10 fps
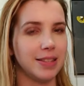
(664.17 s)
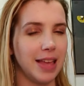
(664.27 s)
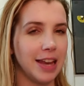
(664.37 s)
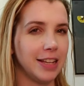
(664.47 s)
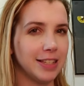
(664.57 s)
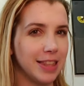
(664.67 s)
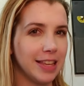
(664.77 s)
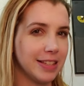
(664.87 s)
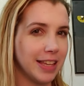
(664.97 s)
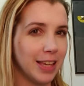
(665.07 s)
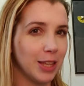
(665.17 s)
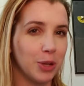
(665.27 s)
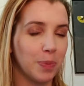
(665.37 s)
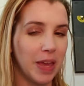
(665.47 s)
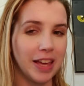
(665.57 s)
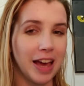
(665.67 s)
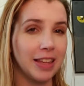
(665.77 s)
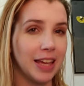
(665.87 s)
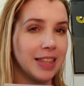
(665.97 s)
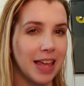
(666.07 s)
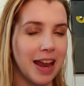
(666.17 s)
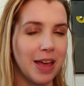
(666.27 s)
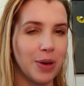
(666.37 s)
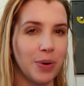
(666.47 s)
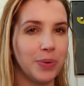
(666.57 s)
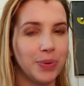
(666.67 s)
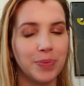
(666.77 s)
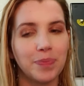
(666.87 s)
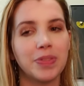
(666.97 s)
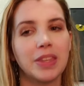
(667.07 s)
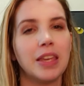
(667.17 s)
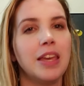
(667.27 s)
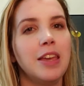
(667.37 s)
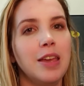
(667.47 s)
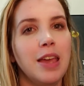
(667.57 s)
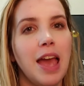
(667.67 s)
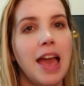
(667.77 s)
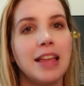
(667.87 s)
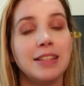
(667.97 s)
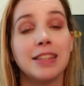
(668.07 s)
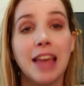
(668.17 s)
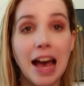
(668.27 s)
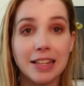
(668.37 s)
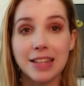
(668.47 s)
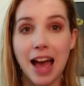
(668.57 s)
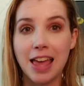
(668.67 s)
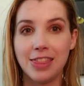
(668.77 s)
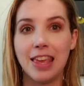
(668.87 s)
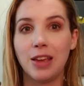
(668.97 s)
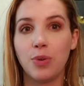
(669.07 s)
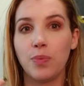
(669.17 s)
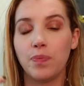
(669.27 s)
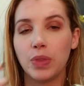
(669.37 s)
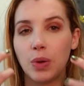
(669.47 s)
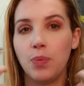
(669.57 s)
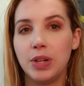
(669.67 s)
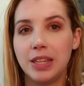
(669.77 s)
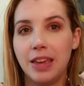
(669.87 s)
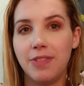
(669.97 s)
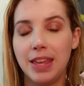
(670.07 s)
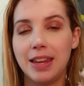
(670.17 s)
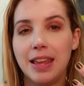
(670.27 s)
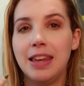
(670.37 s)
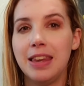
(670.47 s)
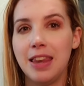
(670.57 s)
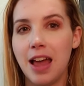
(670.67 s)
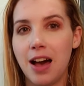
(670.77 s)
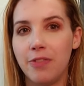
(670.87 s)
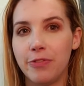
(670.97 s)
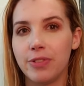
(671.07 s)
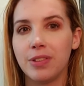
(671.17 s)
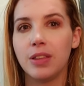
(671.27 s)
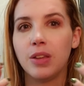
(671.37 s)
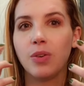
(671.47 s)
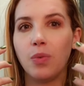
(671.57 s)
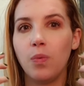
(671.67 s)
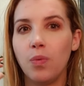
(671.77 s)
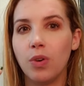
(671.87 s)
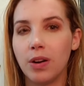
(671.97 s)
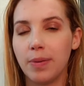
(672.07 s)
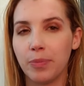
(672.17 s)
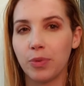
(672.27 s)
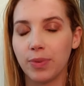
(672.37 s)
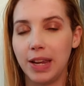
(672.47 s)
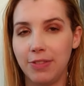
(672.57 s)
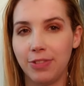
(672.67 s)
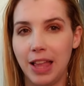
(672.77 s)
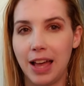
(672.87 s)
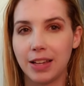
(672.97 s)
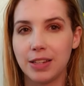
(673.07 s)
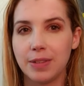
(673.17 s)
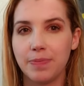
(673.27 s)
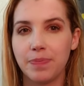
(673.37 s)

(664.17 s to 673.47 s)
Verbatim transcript: that is the singular pink highlight that I own. And that, I think, would give it enough warm reflect,